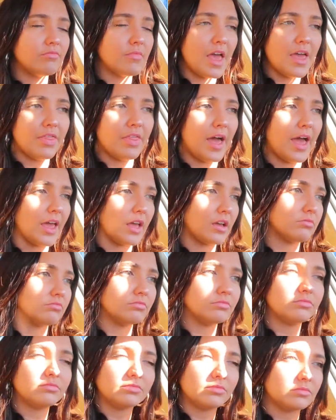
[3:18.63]
in like
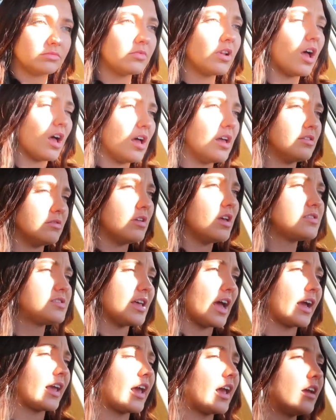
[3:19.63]
a, a
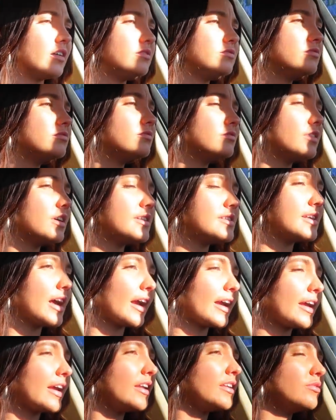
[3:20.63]
second, a
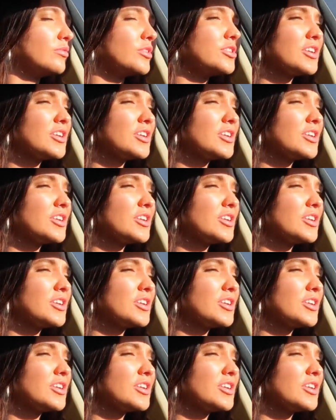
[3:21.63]
second.